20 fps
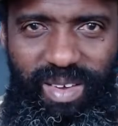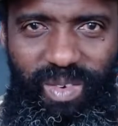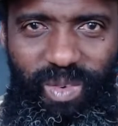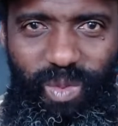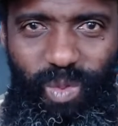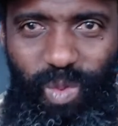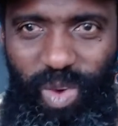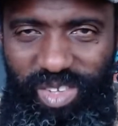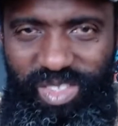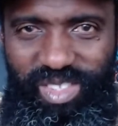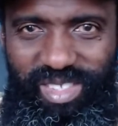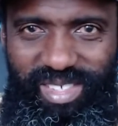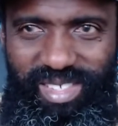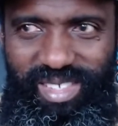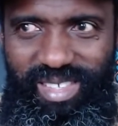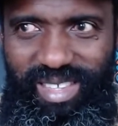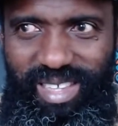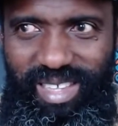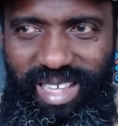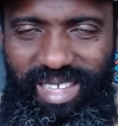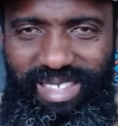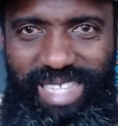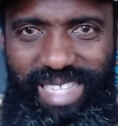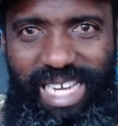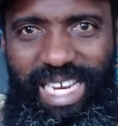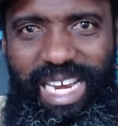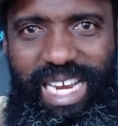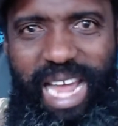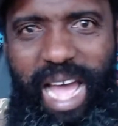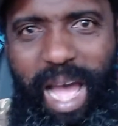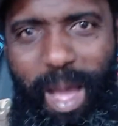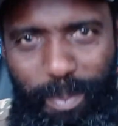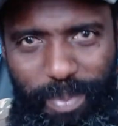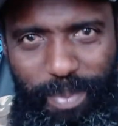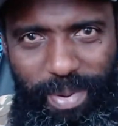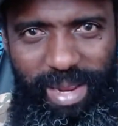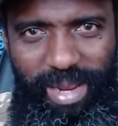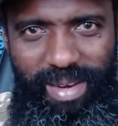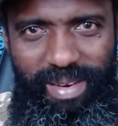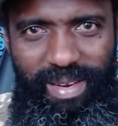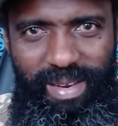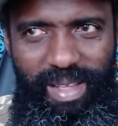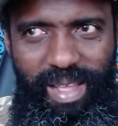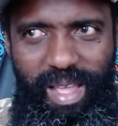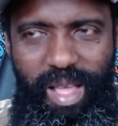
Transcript: what started happening,